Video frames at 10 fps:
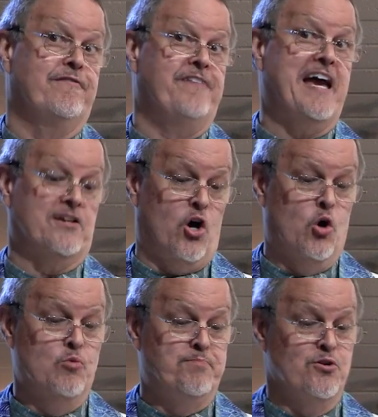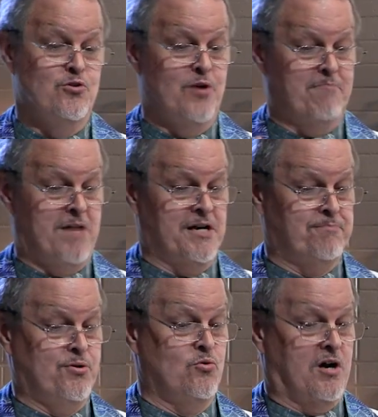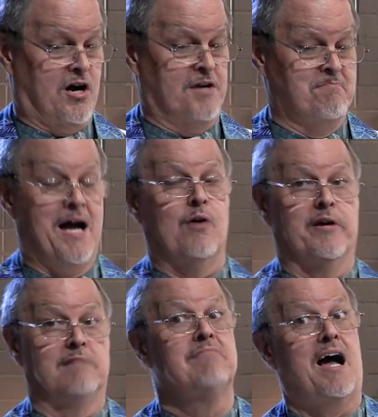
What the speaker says: Fat Opu Manapua on Maui.